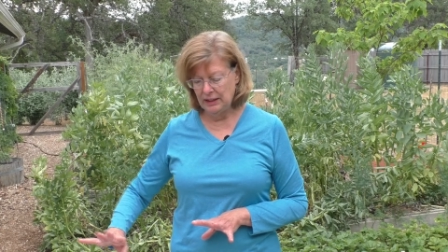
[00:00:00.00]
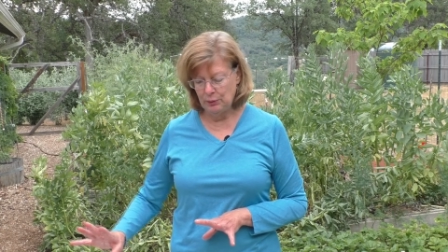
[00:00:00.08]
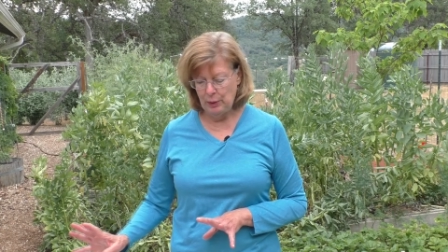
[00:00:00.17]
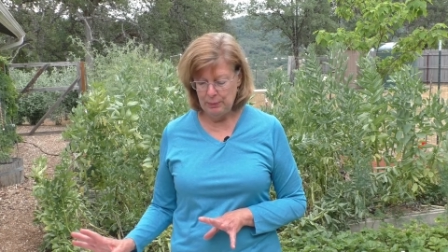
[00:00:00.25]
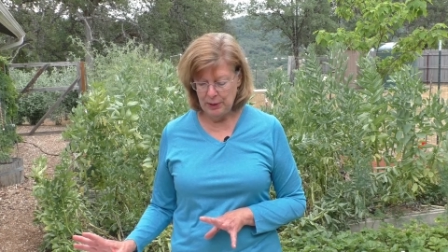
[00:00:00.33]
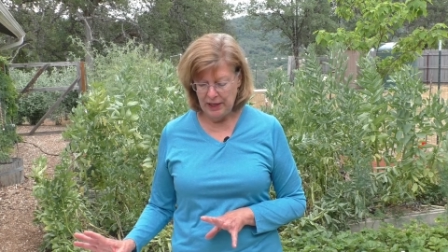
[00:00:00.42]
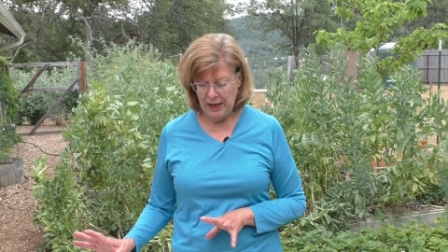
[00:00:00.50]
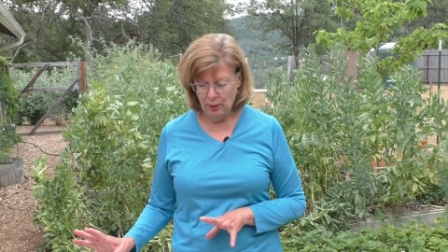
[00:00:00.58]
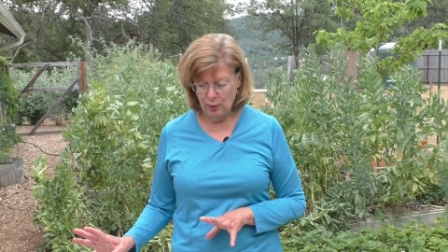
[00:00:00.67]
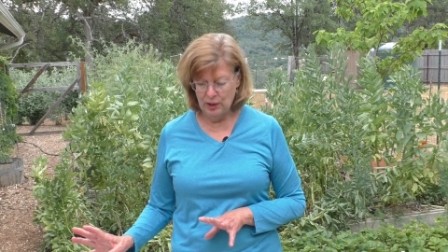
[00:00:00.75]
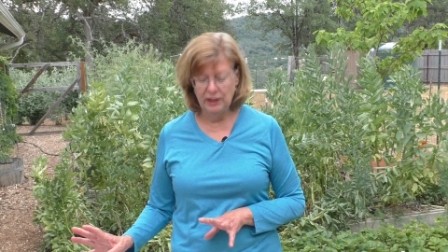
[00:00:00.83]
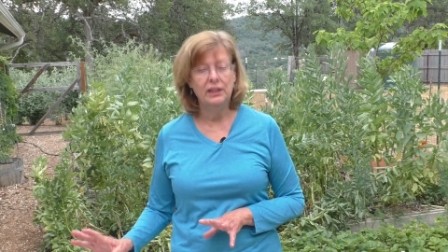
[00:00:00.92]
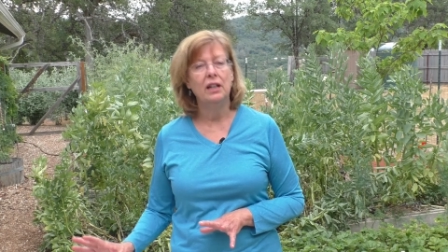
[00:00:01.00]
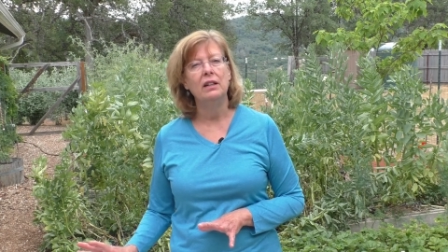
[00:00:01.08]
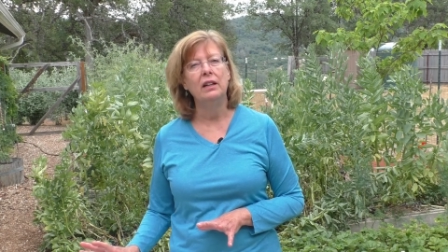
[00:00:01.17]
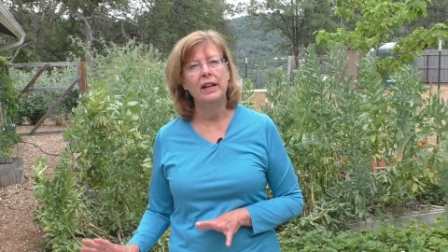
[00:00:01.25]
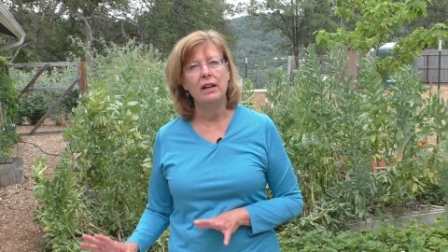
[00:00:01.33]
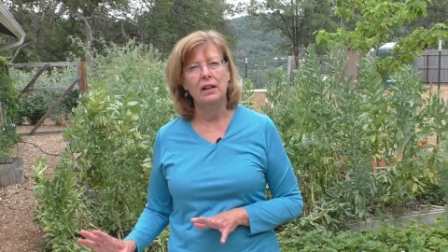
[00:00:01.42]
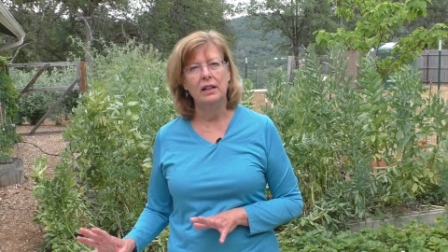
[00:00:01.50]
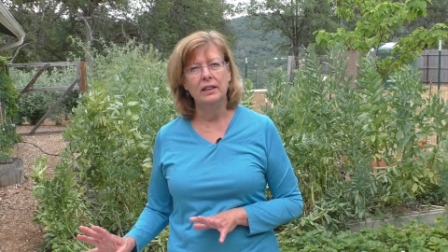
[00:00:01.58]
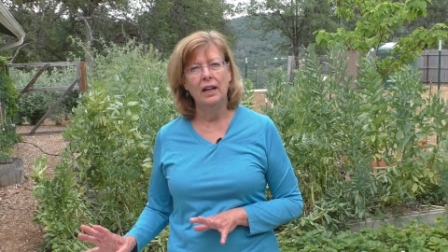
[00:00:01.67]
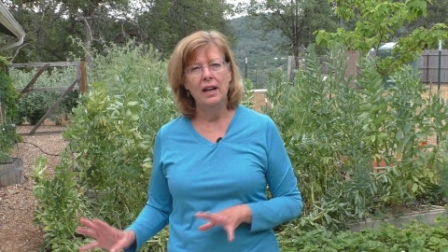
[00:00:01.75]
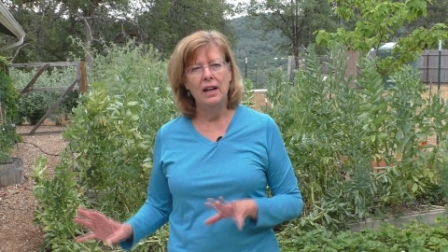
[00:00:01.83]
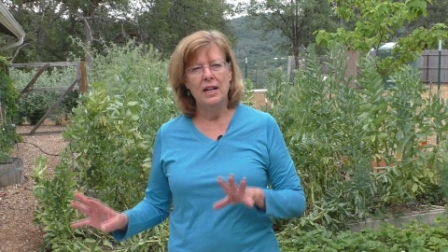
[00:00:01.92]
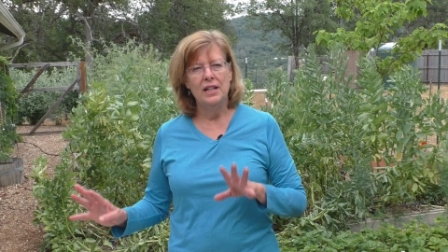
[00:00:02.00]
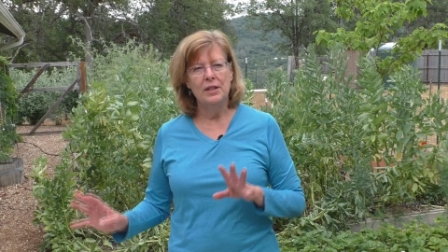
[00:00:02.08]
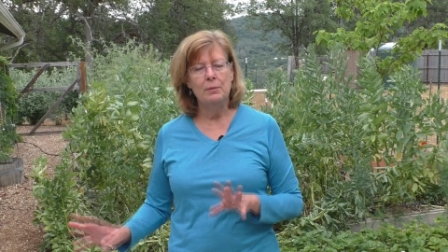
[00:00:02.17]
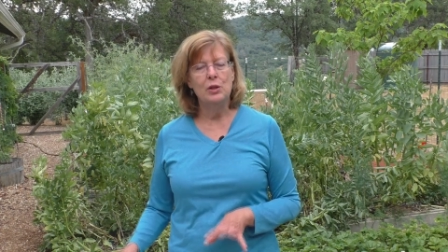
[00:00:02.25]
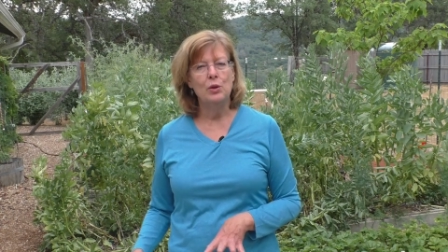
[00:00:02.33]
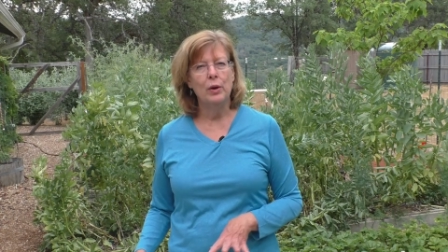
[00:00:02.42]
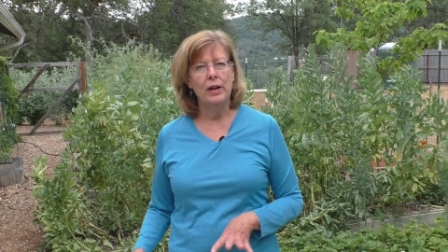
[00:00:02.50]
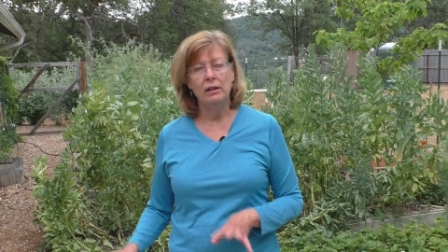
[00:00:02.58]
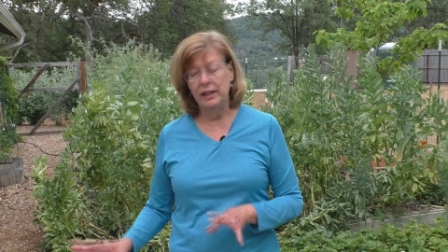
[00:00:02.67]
sweet potato horizontally on some soil.